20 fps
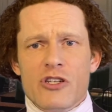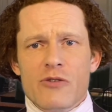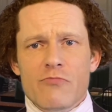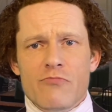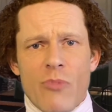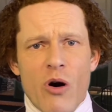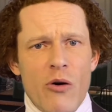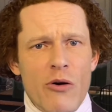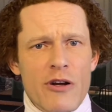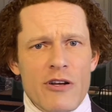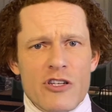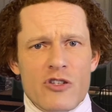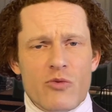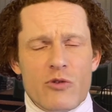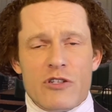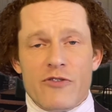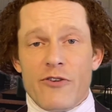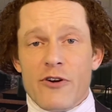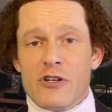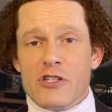Morris was
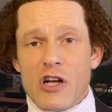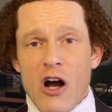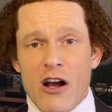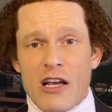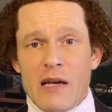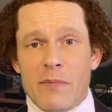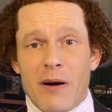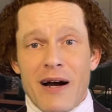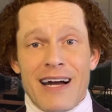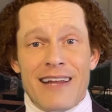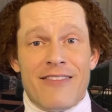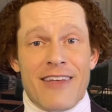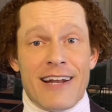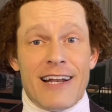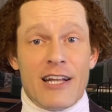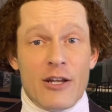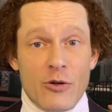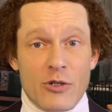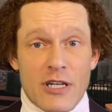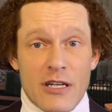first occupied, then
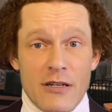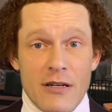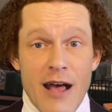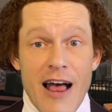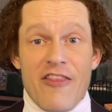looted,